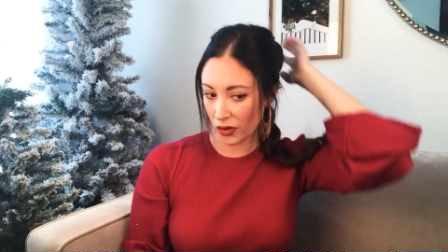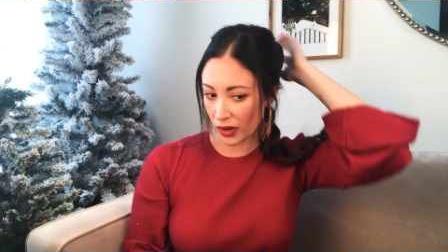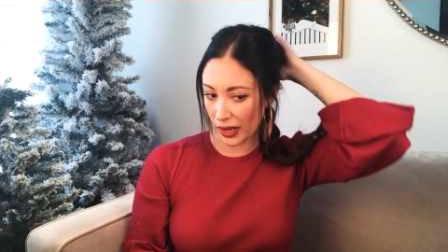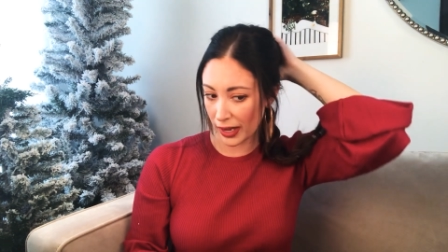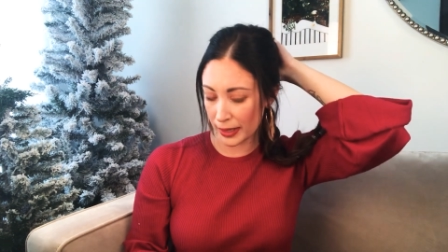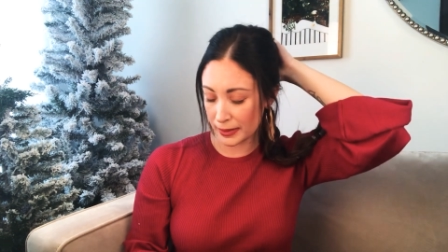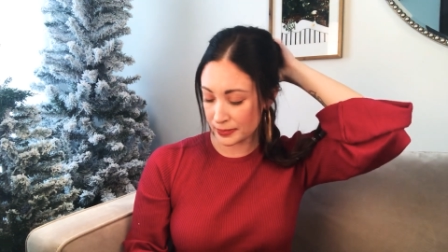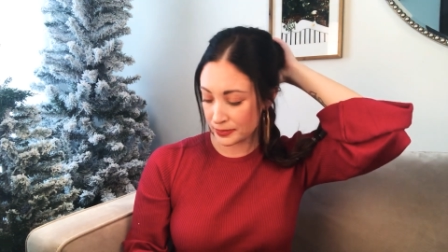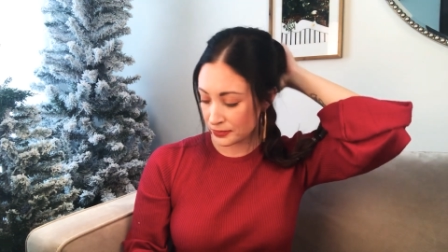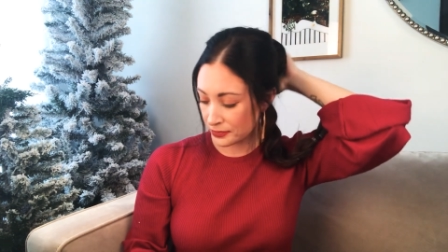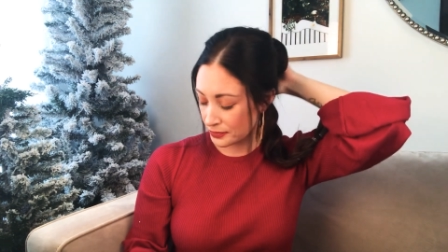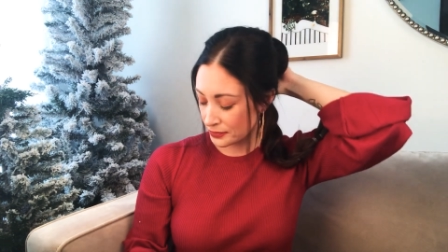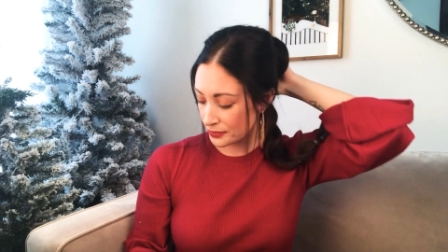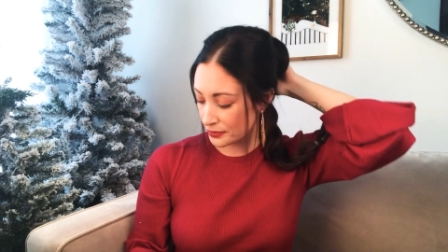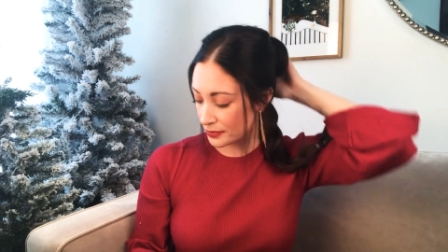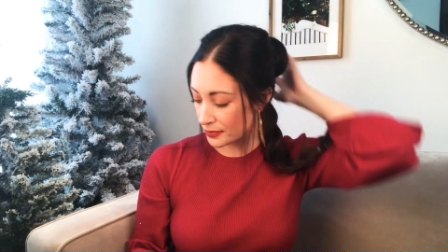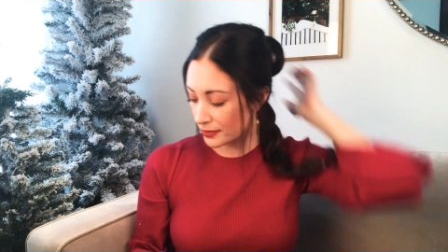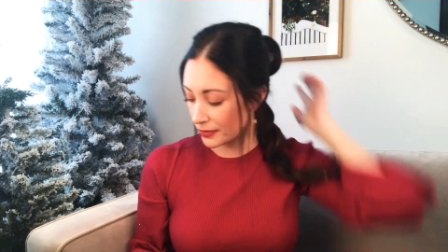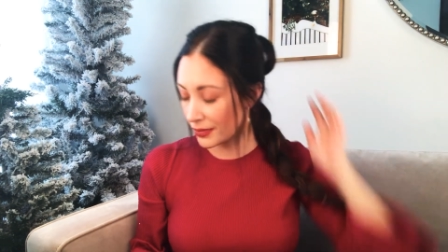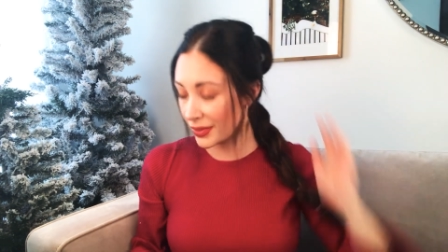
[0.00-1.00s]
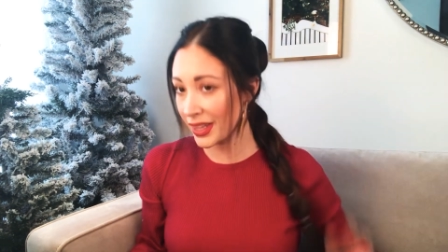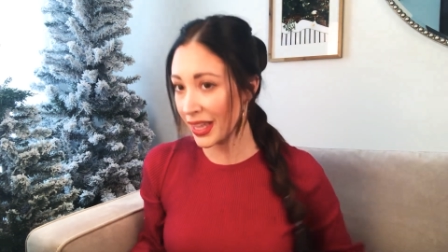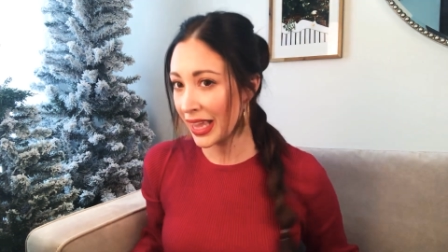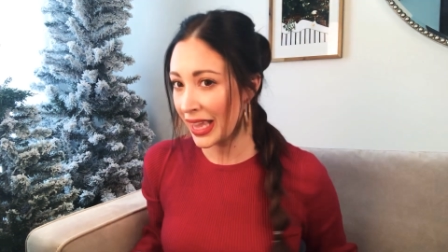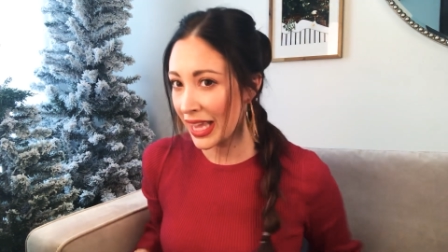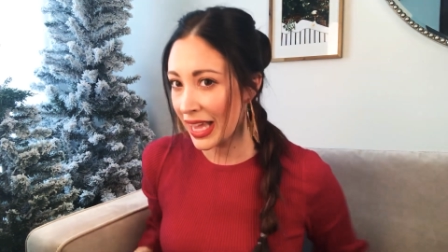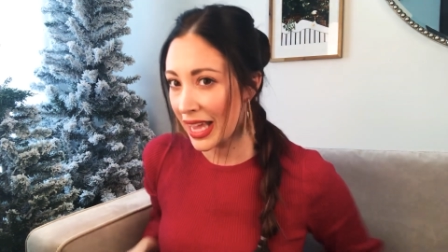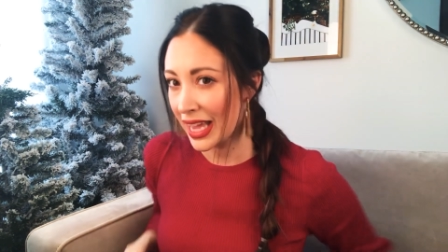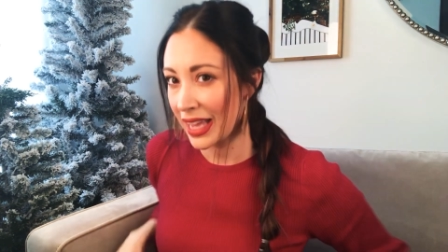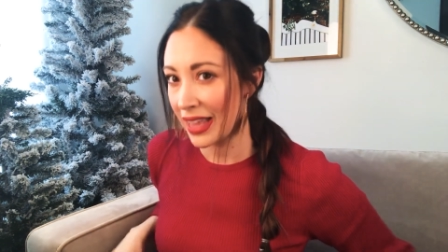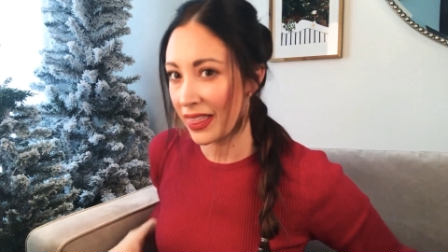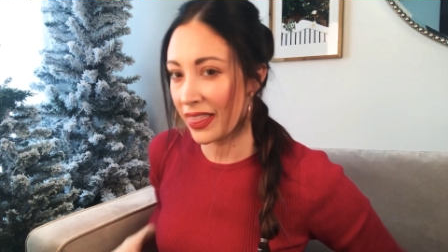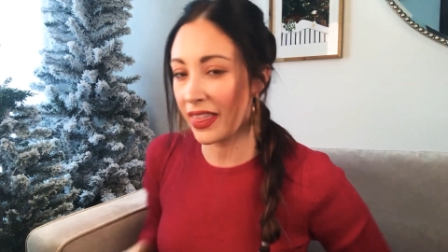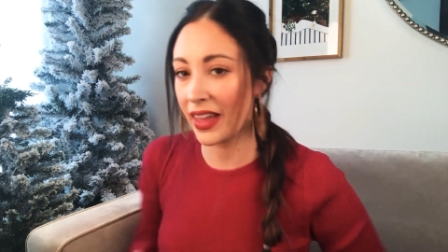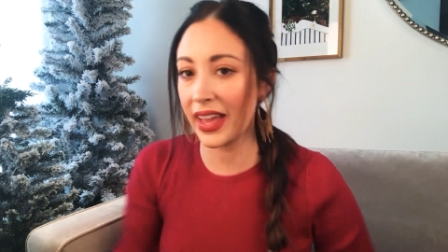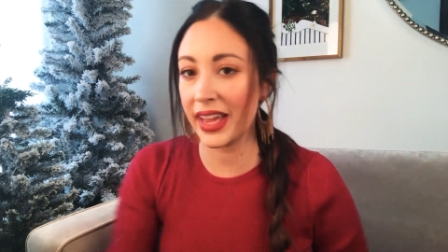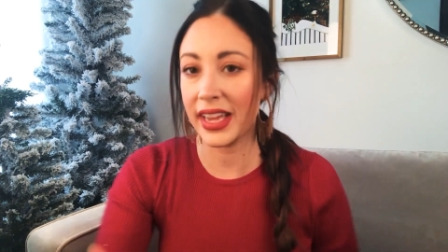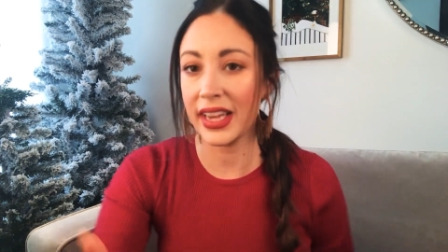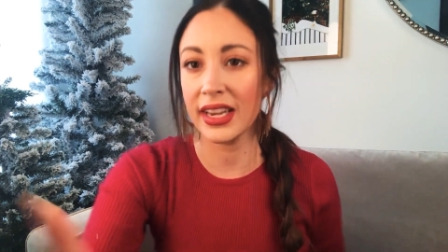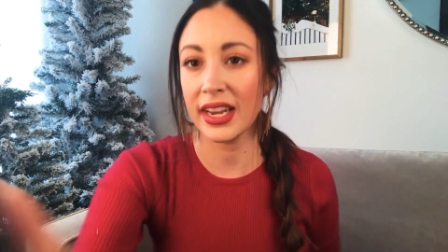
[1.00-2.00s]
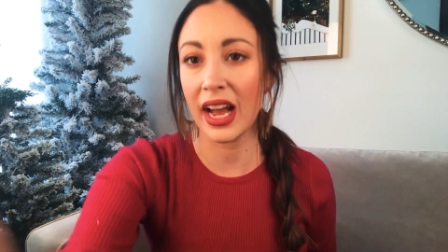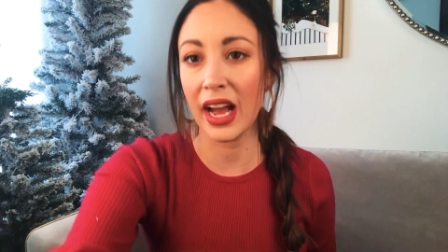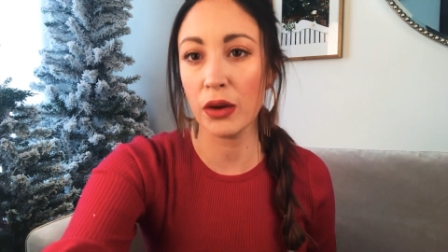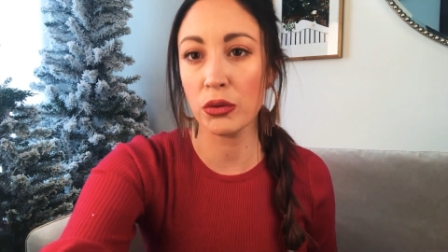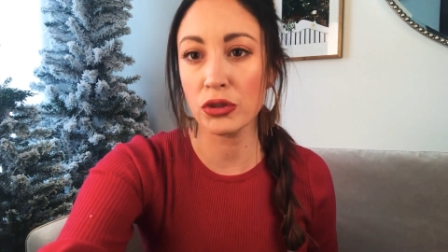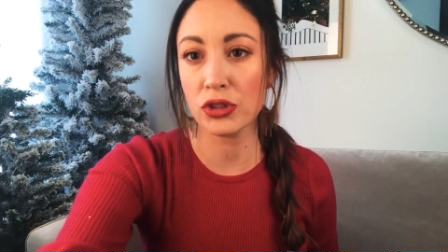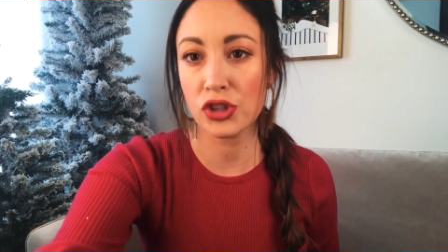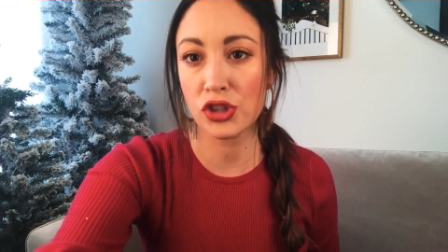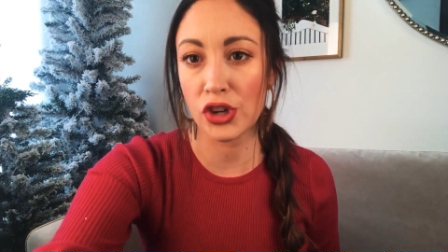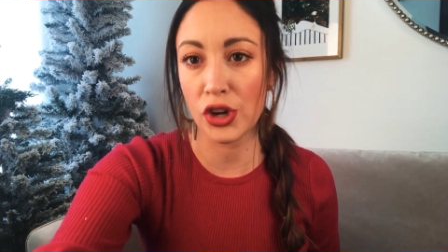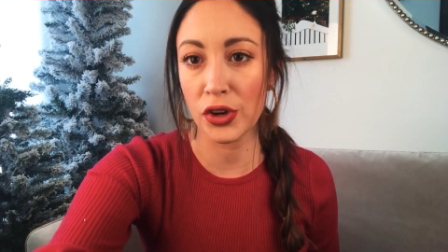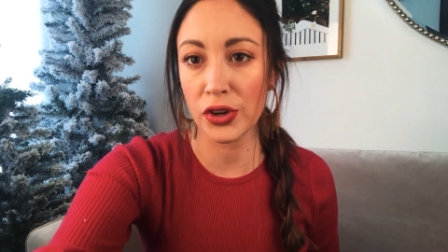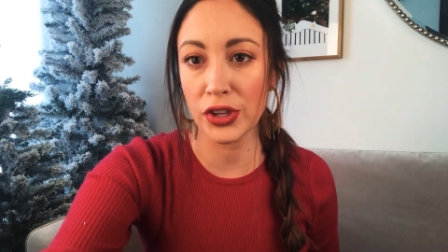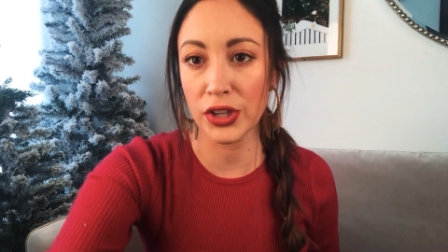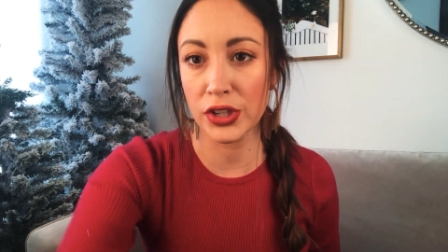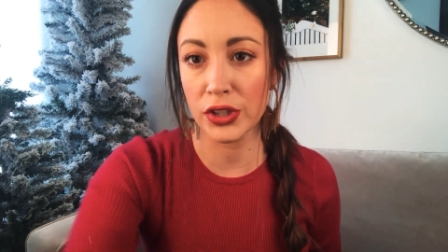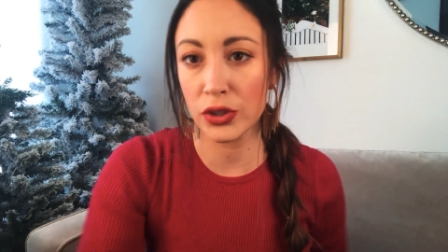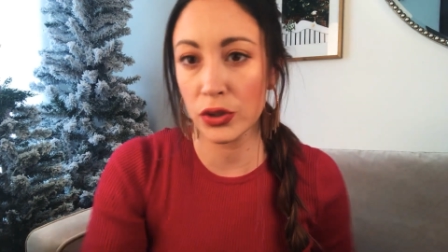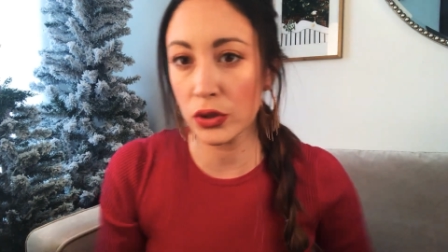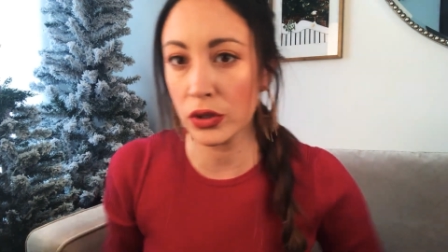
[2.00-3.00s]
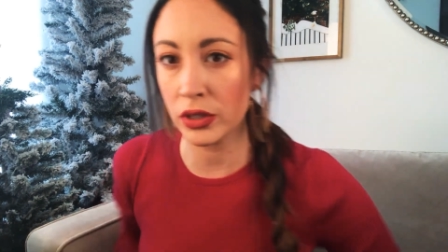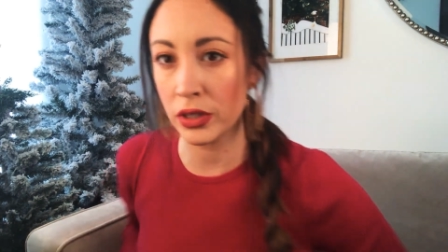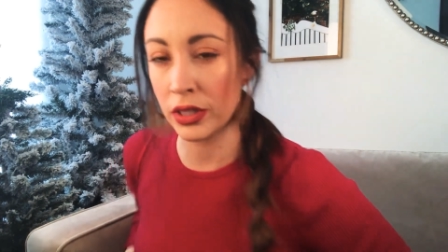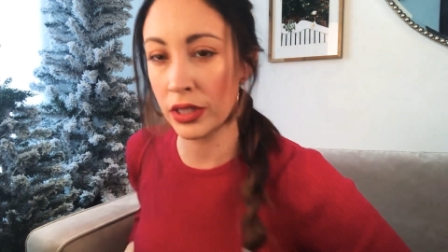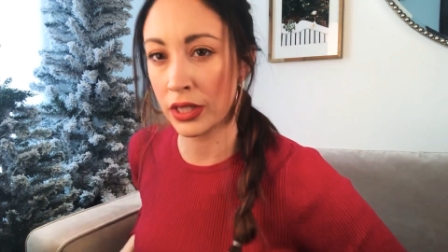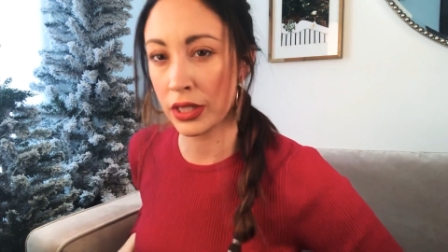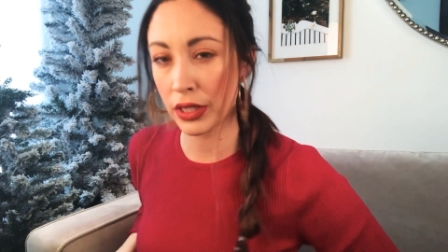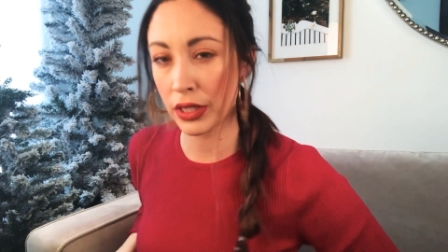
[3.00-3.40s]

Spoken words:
okay? Then I will show you,